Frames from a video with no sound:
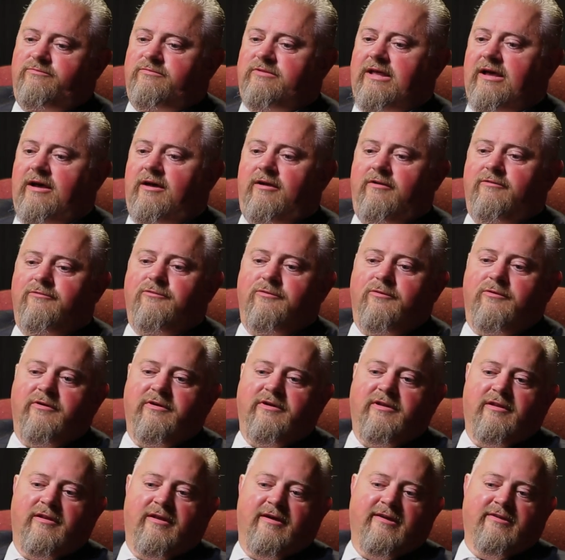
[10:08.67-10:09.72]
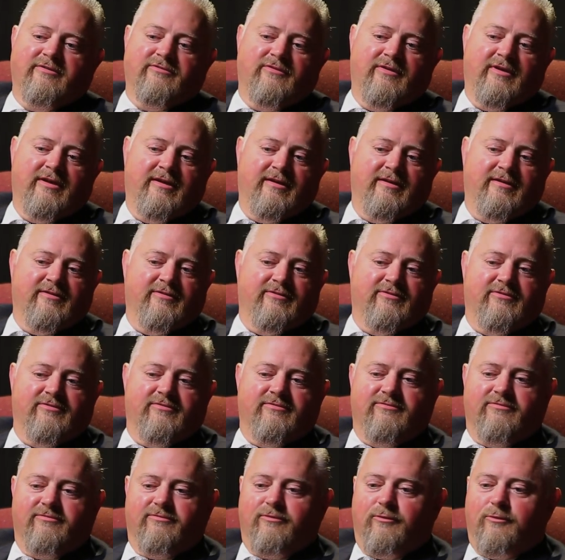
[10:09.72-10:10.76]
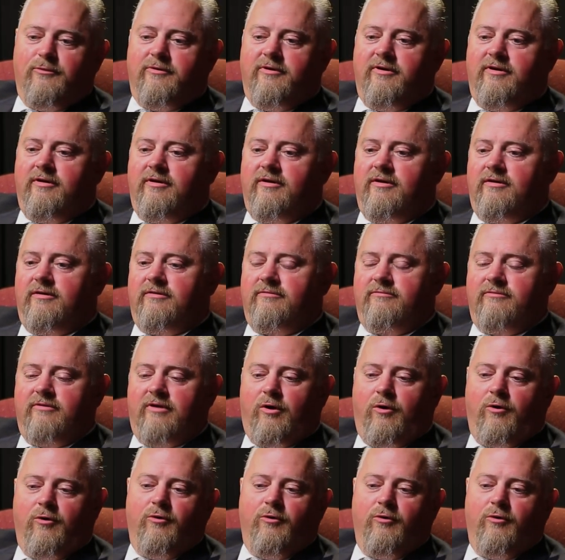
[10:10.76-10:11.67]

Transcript: California, Las Vegas, Florida, right.